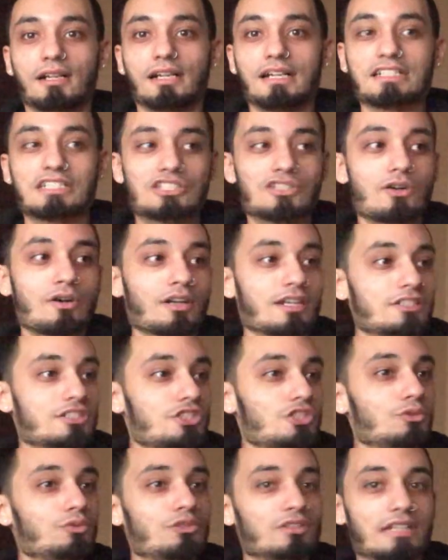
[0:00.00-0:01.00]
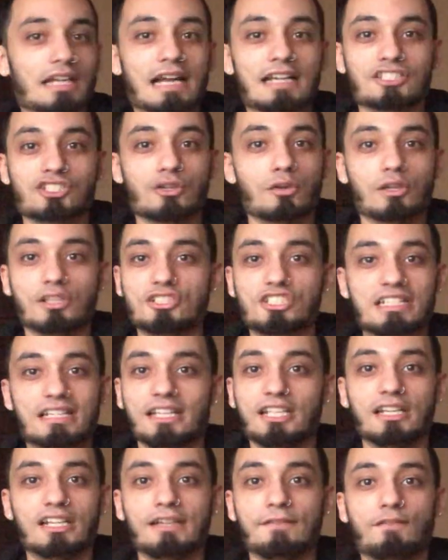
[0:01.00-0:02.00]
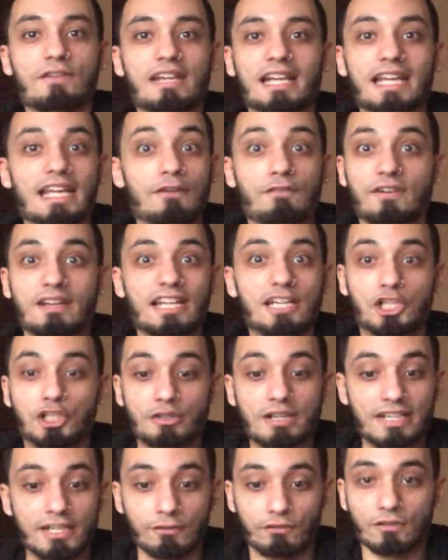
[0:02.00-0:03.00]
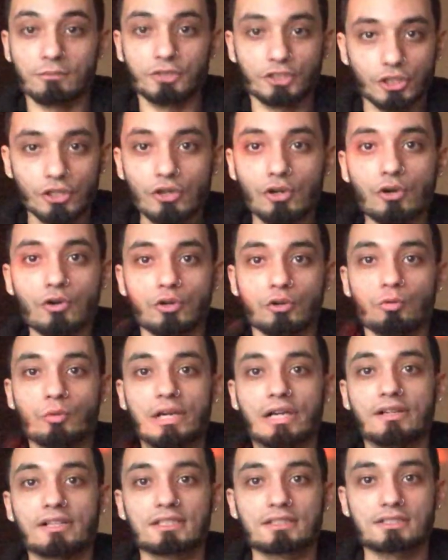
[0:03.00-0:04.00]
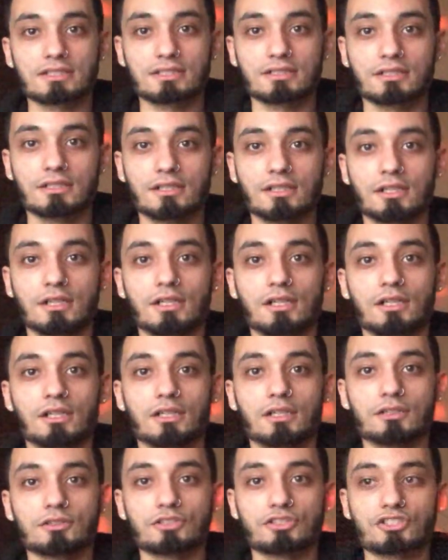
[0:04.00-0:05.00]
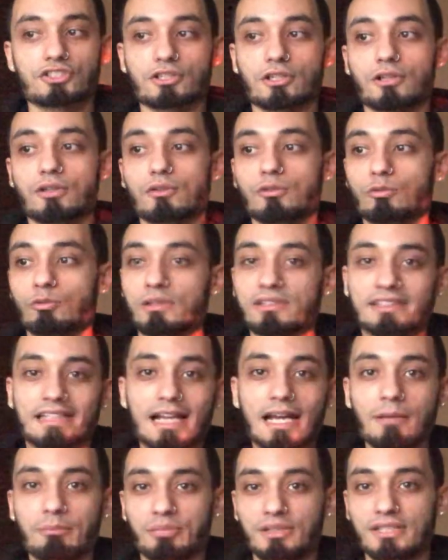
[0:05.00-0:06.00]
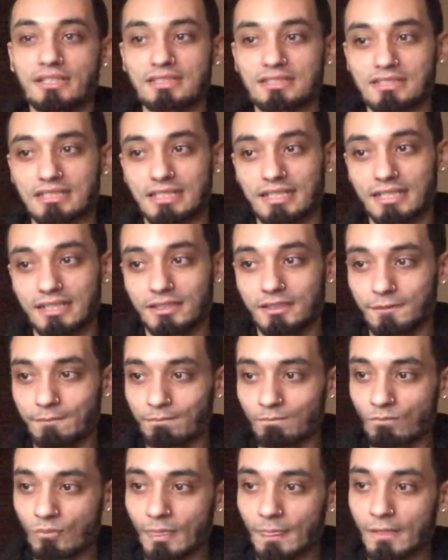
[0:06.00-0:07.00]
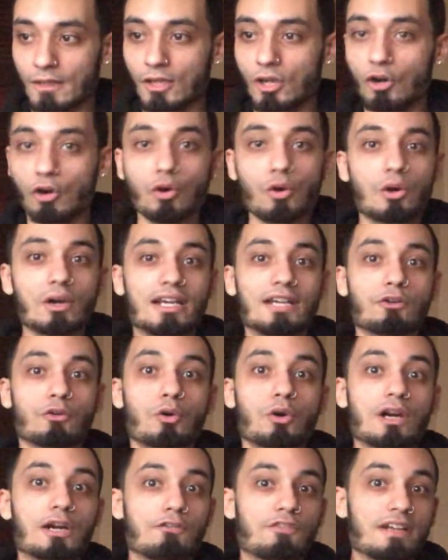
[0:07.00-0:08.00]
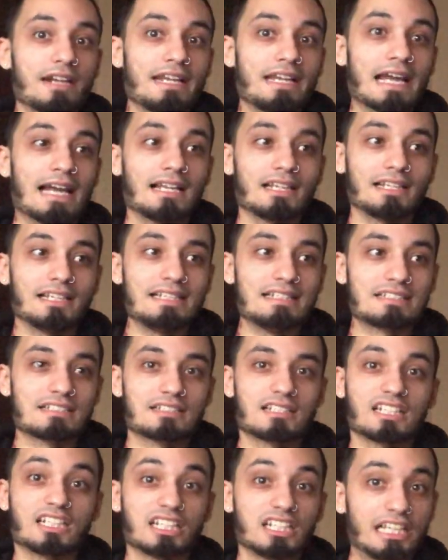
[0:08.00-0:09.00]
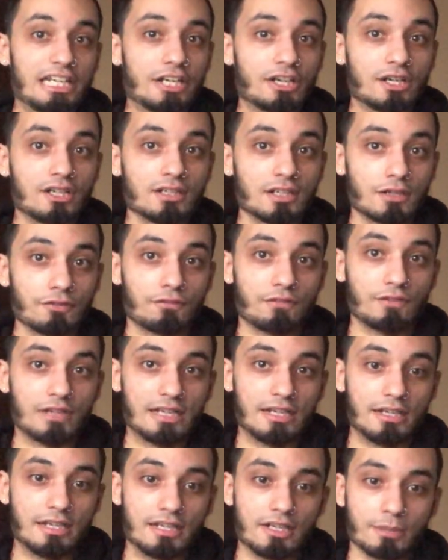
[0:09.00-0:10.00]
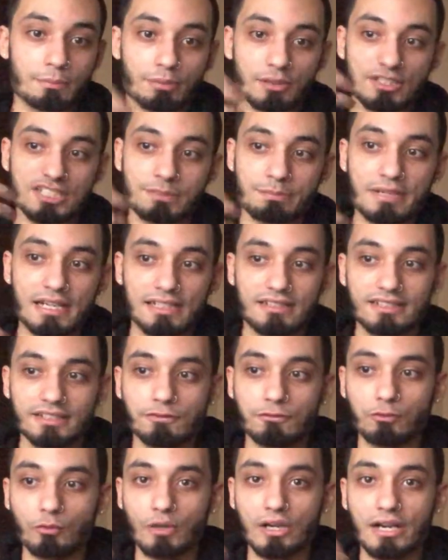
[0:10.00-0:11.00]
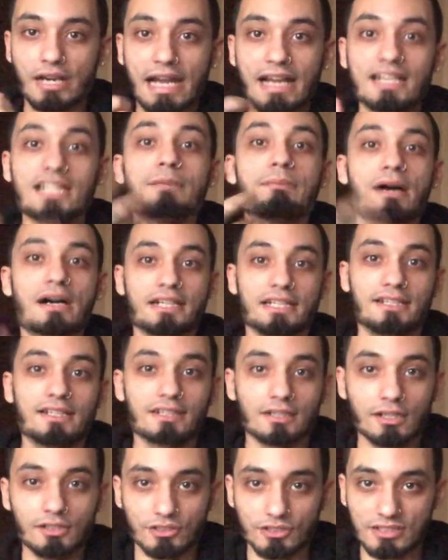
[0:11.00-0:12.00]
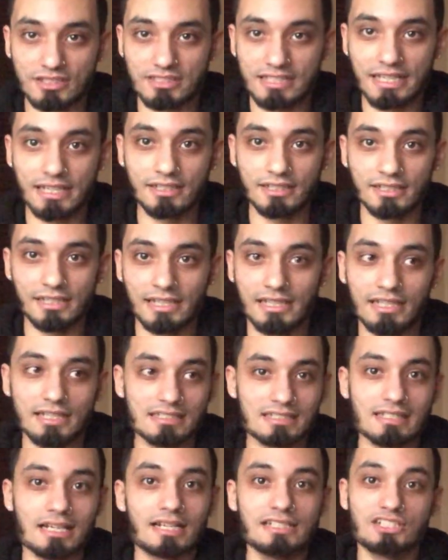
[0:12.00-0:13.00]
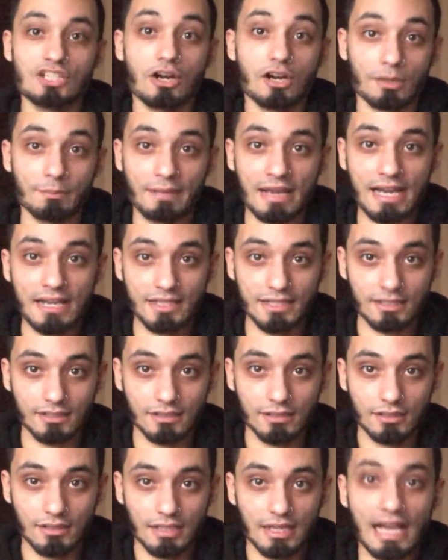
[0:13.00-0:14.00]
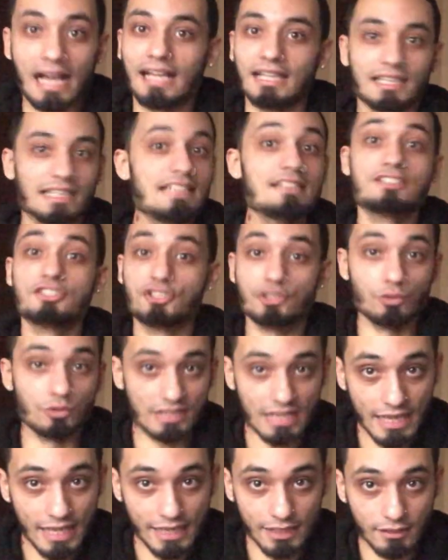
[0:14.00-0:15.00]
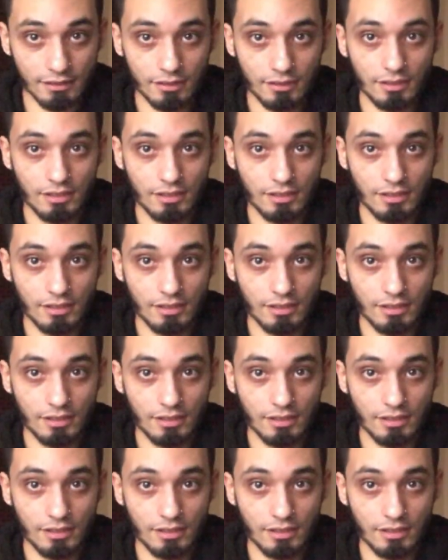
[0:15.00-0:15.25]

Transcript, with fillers: As long as you, as long as it ain't, if it ain't, if it ain't created from your own awareness. So with that being said, or or if it ain't at least clear enough in a, in a perspective where anybody could understand it and is not dogmatic, at least do that.